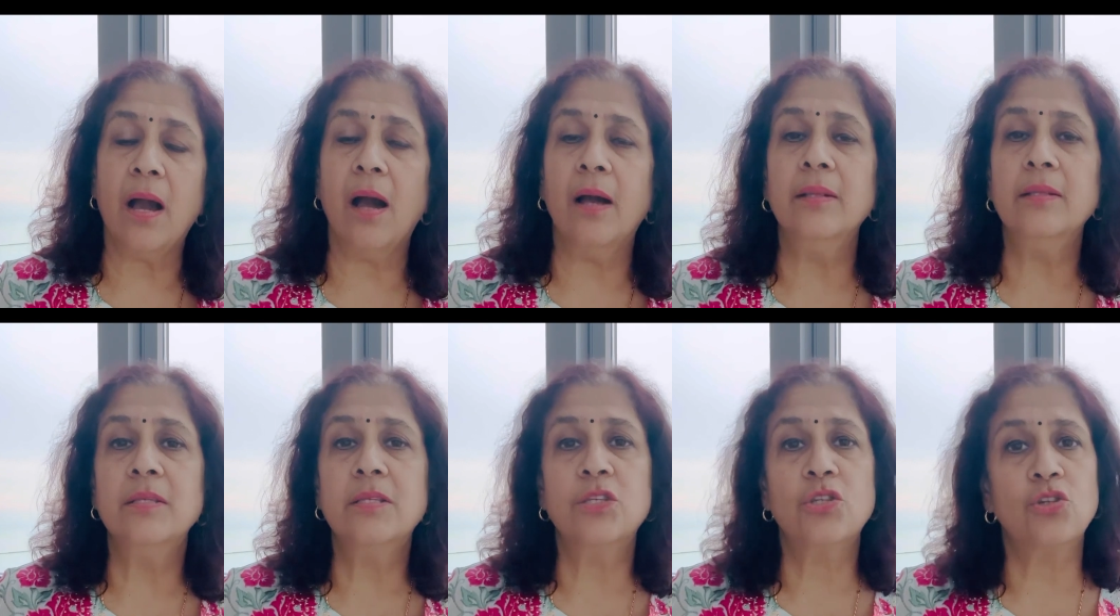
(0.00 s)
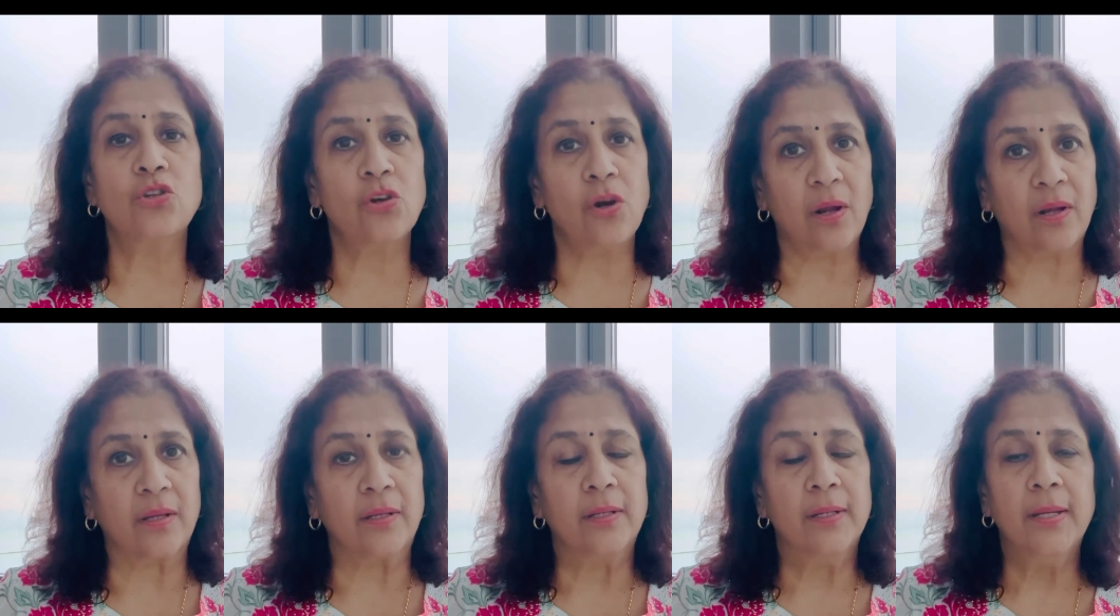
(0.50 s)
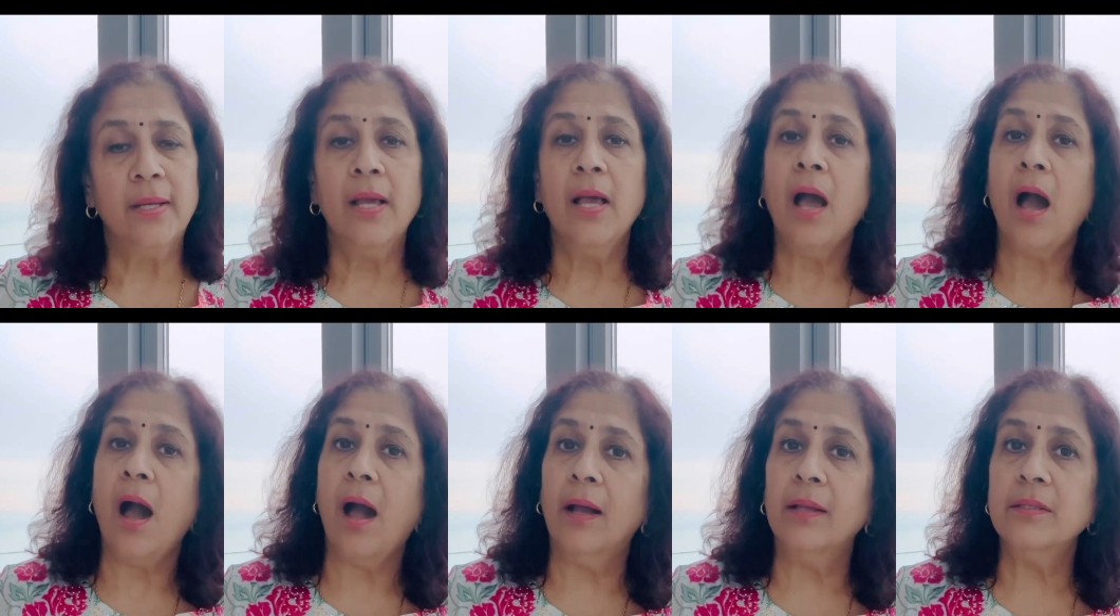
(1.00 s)
unstruck
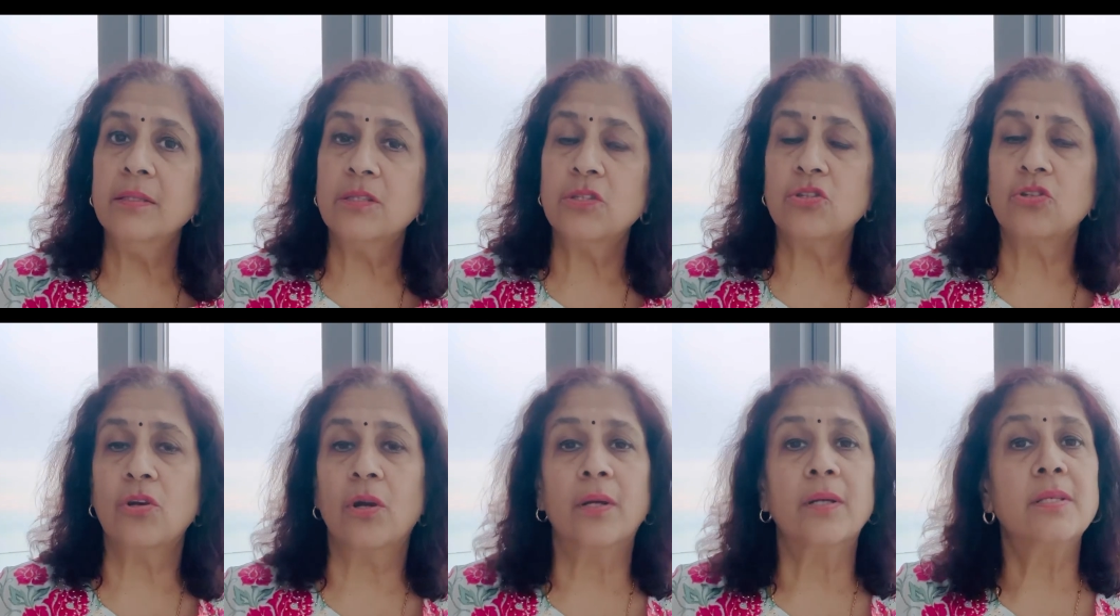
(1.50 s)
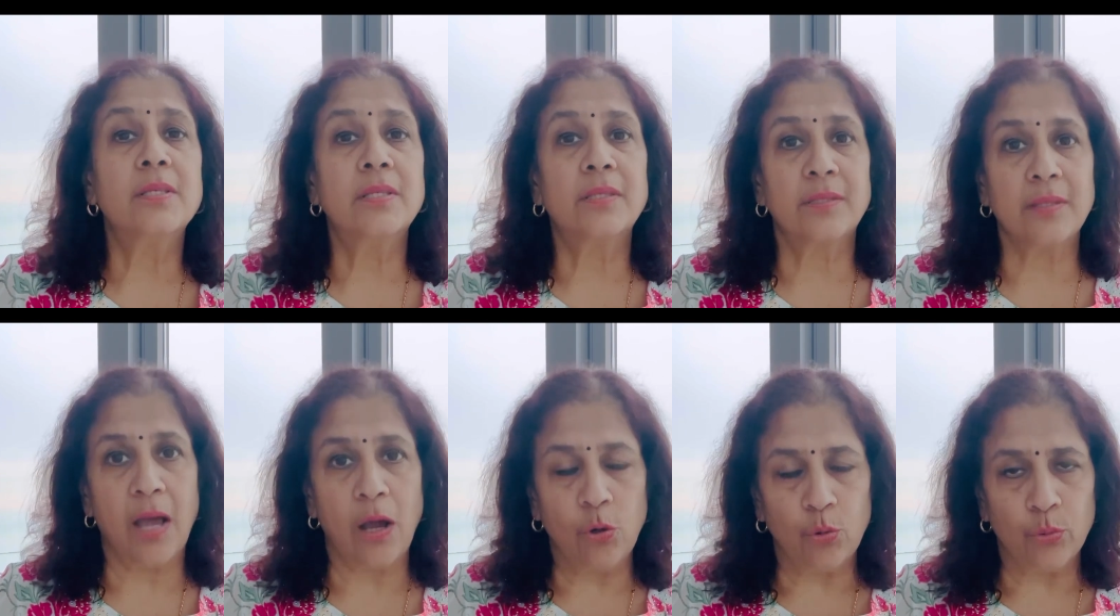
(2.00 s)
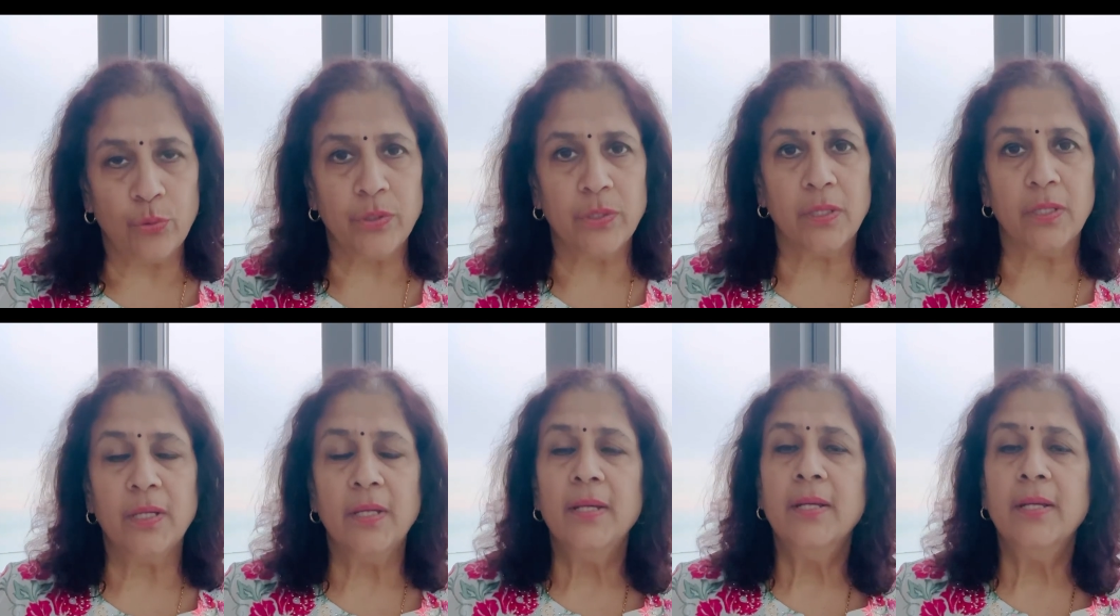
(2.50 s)
sound.